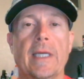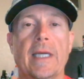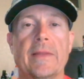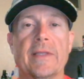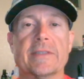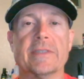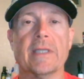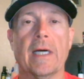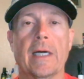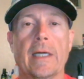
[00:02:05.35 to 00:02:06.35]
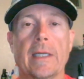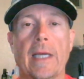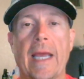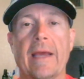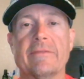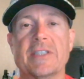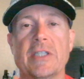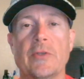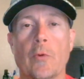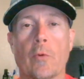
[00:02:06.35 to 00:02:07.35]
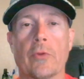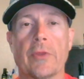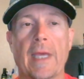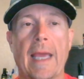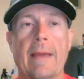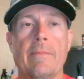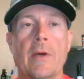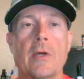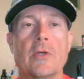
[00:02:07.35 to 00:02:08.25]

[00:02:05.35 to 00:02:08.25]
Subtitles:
in this AFC North game.